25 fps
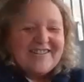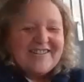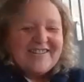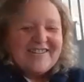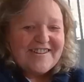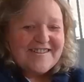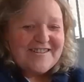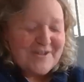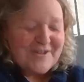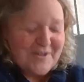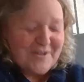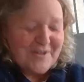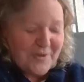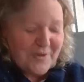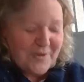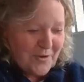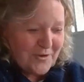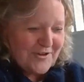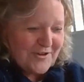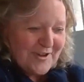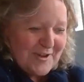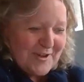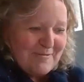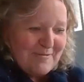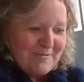I stalked
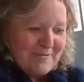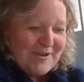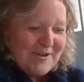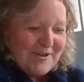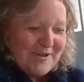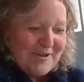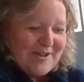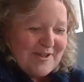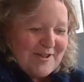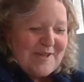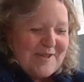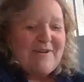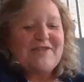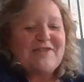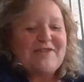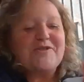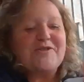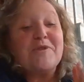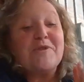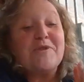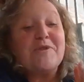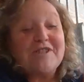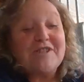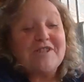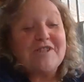the community matron, which
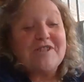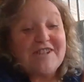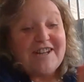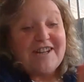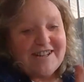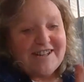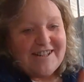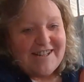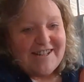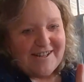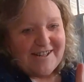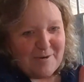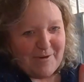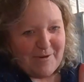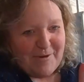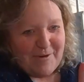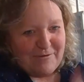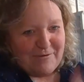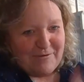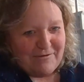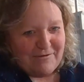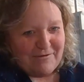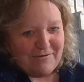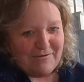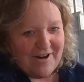luckily is one of my
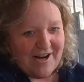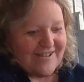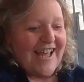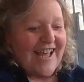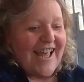friends.